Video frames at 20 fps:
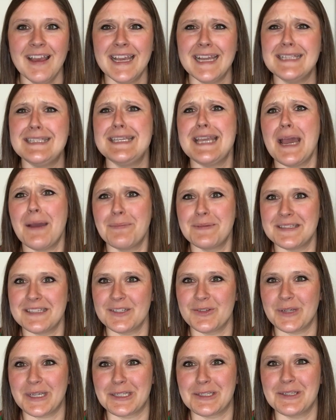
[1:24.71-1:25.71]
It's it's the
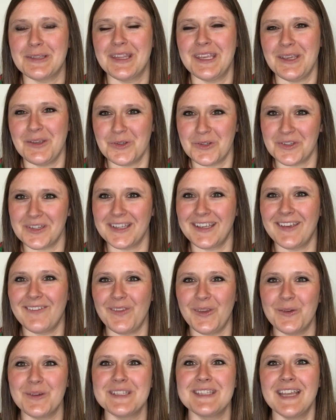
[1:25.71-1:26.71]
opposite direction. They usually give
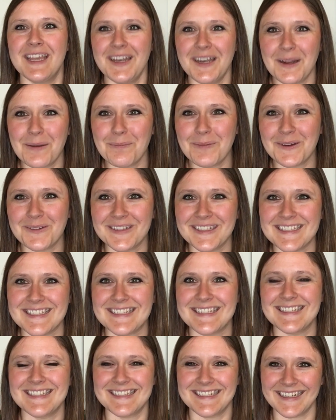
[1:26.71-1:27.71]
you a sign-on bonus
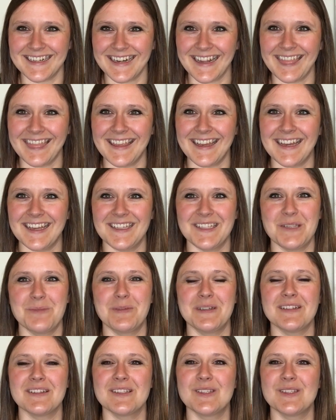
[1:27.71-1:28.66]
to start at the hospital.